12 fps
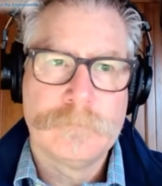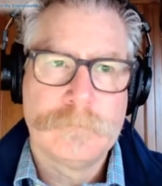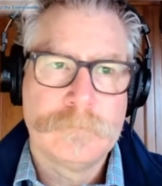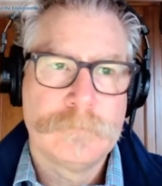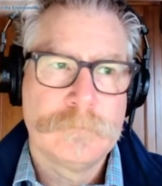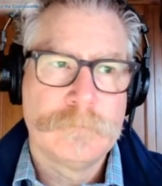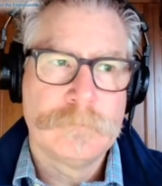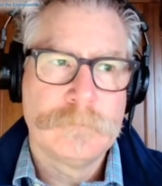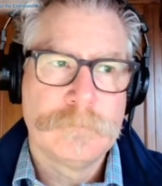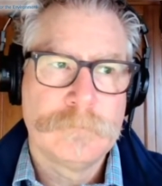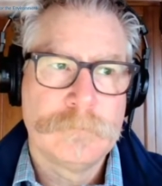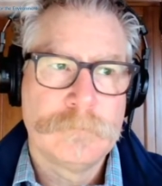
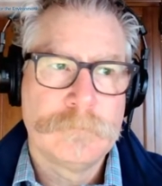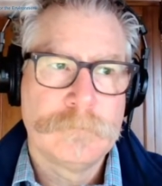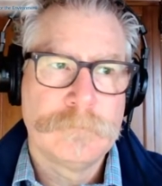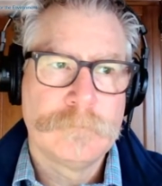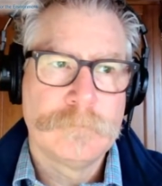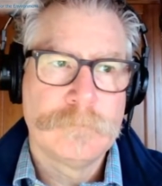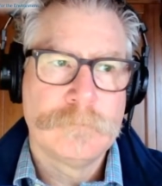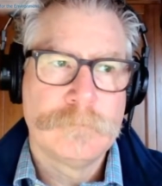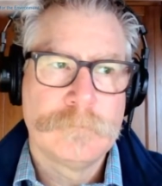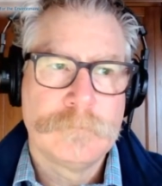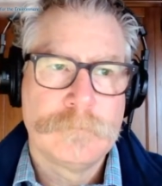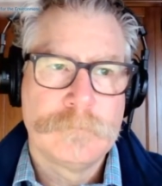
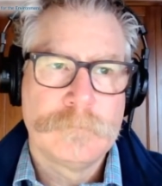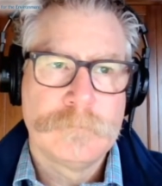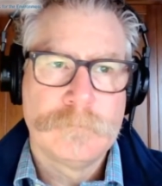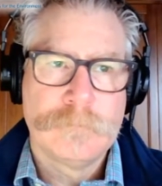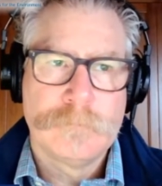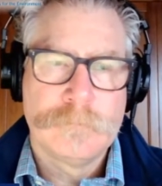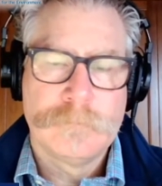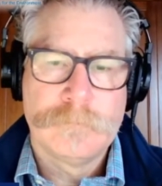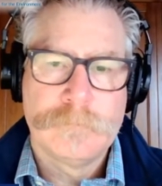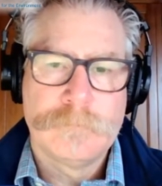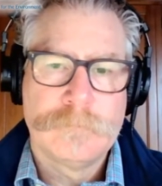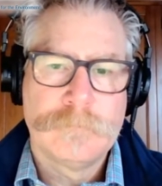
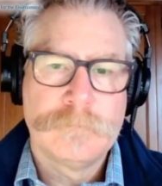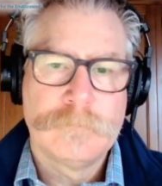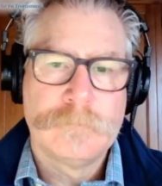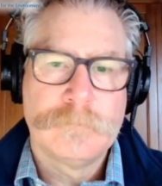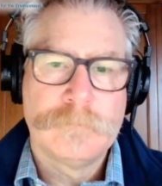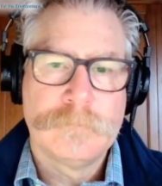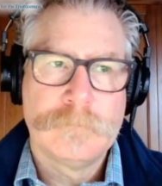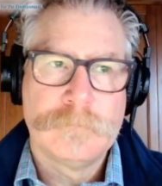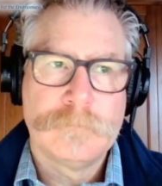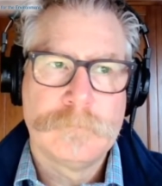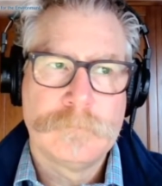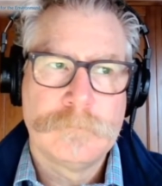
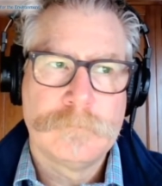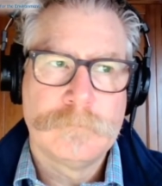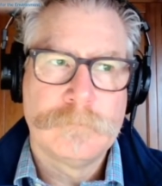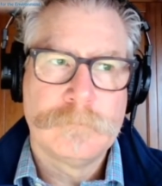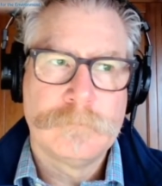This person isn't speaking.